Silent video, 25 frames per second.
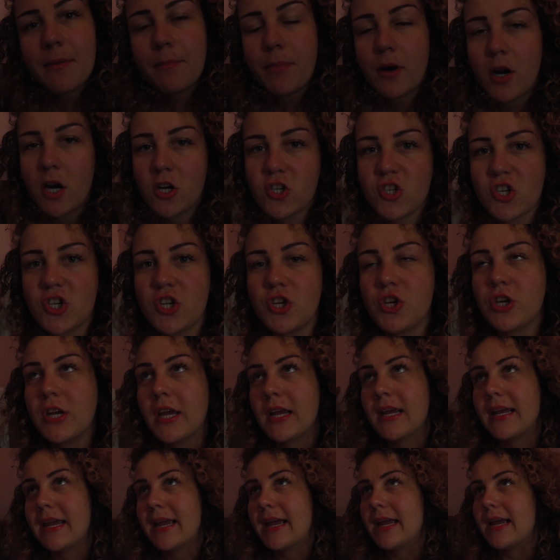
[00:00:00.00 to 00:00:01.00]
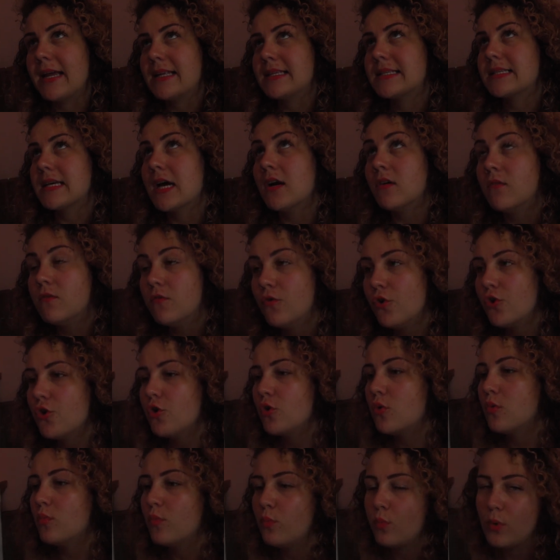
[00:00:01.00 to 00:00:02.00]
a bargain, you can get a
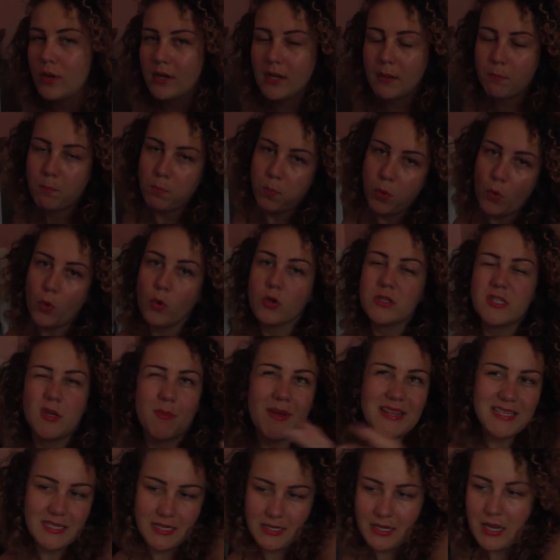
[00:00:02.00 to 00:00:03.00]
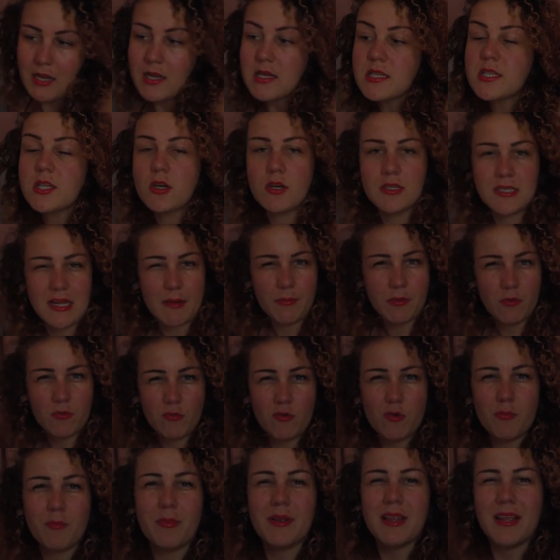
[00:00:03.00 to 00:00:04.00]
room with a pool, so basically also a double
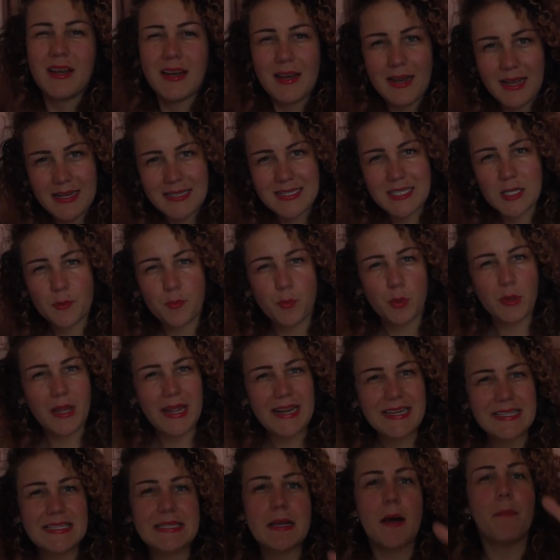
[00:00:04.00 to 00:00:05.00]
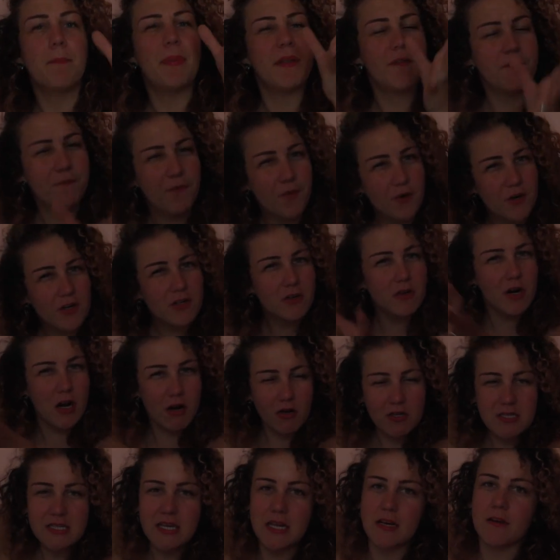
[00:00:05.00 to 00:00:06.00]
room, but in a nicer place, a bit further
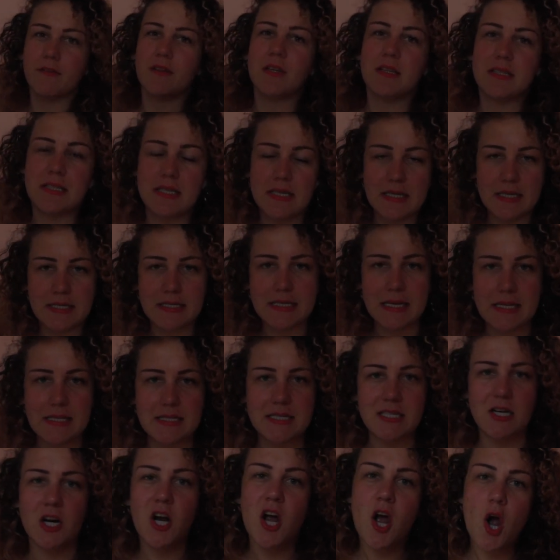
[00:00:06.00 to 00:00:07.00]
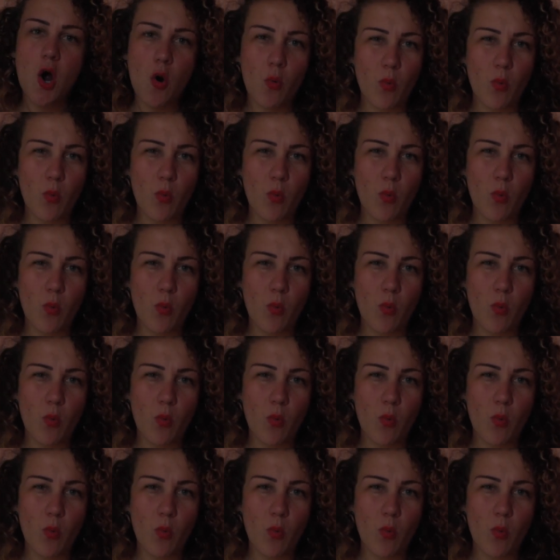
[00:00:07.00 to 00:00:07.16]
outside of the city center,